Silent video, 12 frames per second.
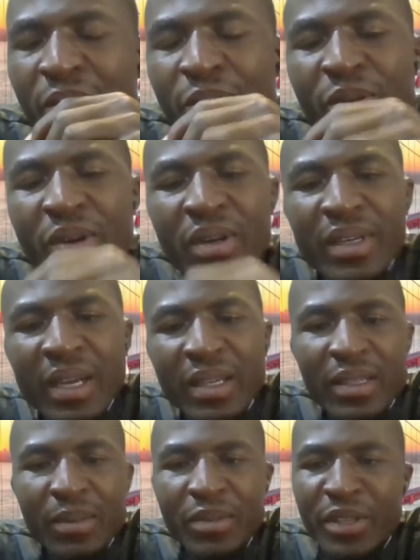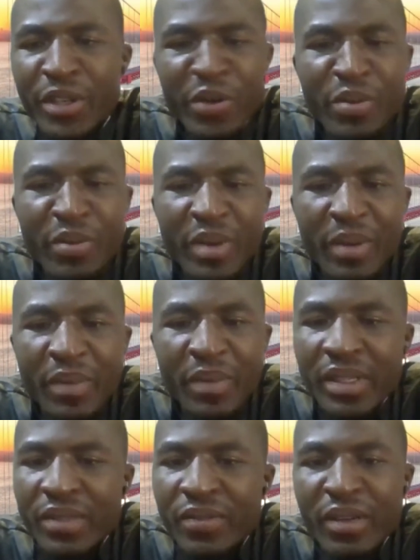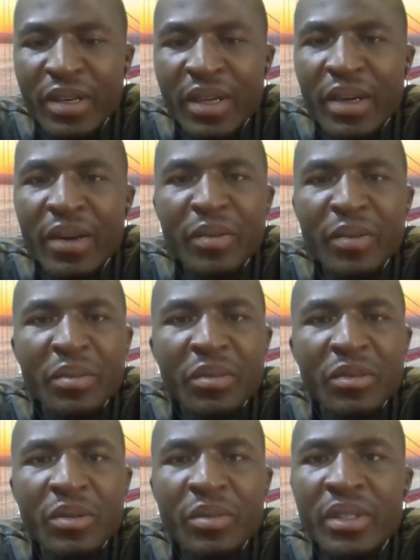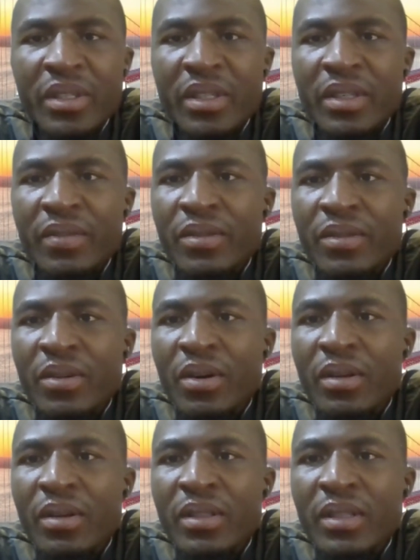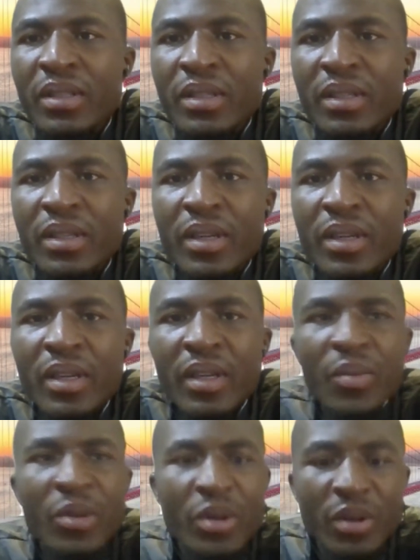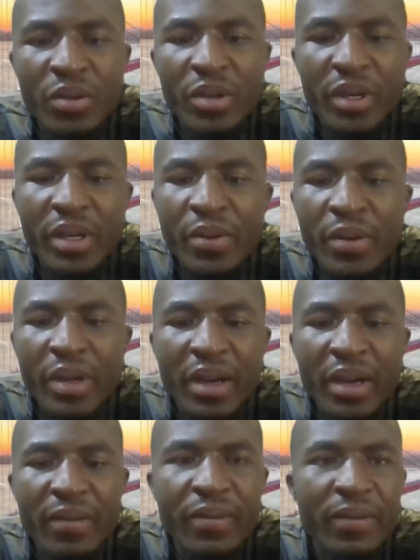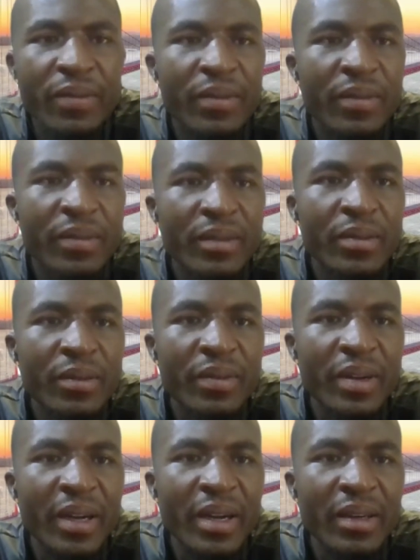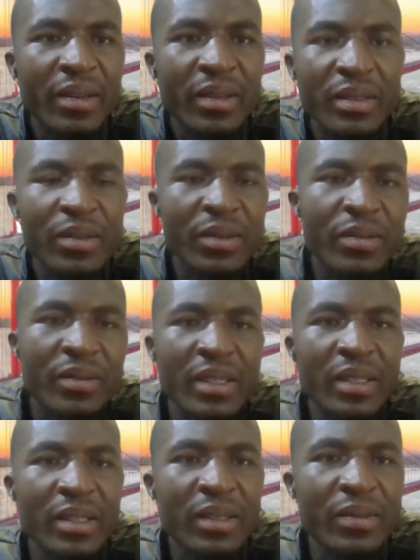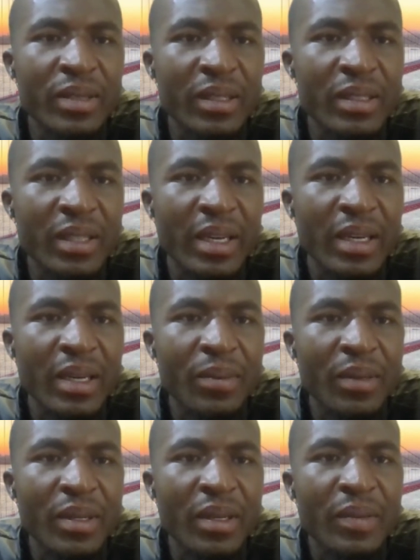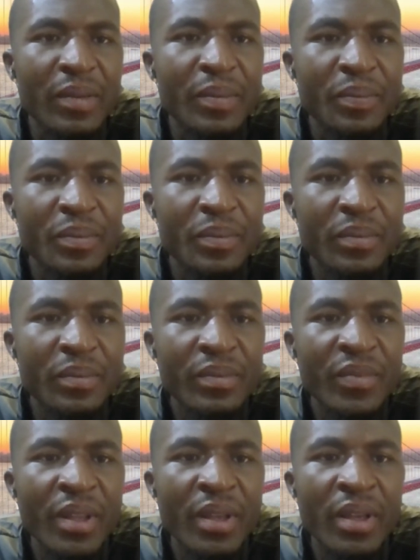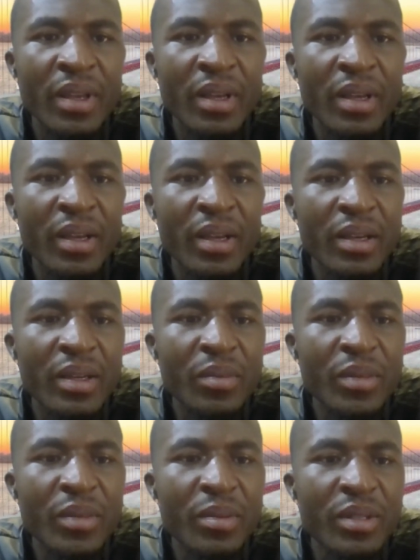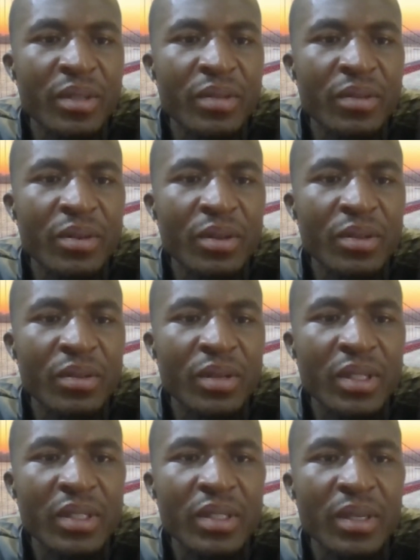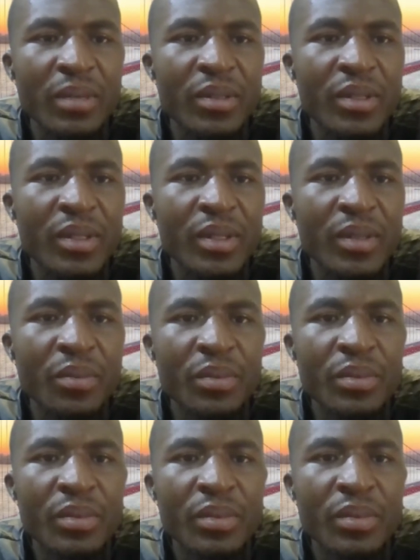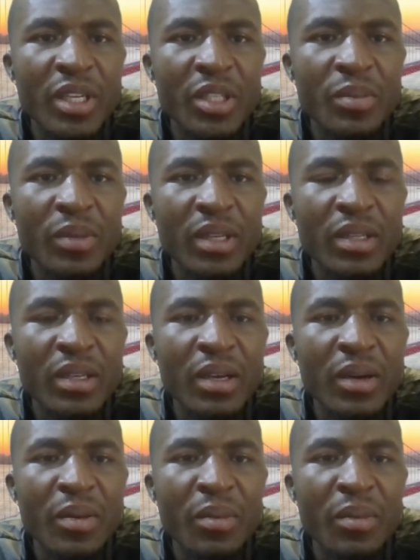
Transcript: Well, accepting new members for now will be difficult because already we've had over sign up, and it may be difficult to accept participants now.